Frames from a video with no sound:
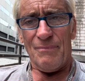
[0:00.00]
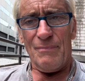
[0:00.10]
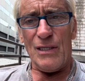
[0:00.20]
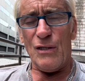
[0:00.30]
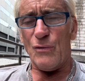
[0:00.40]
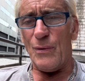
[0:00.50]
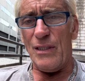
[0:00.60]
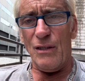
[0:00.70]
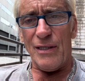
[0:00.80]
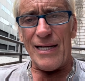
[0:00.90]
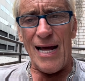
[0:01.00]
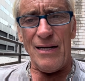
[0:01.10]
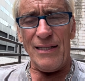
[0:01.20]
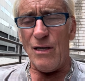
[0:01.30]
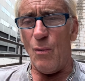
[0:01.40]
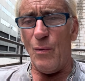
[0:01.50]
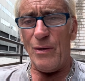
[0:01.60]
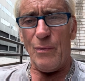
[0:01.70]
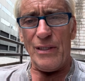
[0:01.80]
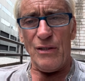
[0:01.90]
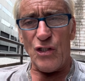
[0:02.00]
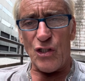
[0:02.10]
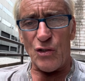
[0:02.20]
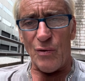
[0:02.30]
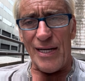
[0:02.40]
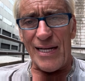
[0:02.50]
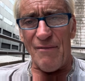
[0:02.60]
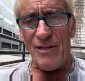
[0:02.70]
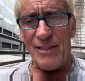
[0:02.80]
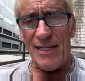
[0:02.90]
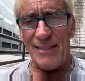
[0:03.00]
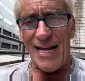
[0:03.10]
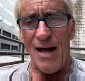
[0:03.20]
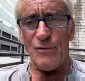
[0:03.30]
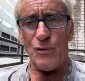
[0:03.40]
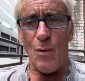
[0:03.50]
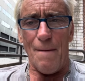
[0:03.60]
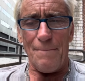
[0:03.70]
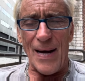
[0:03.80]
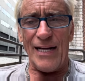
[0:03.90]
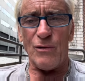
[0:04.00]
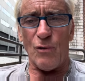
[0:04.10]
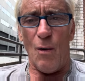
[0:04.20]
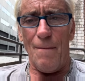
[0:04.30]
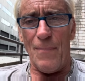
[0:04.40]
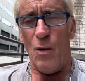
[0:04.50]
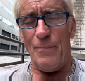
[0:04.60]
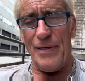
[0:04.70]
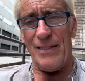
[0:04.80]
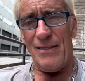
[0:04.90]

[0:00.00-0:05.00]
Because when you look at it, you know, when you shrink everything down to a micro moment,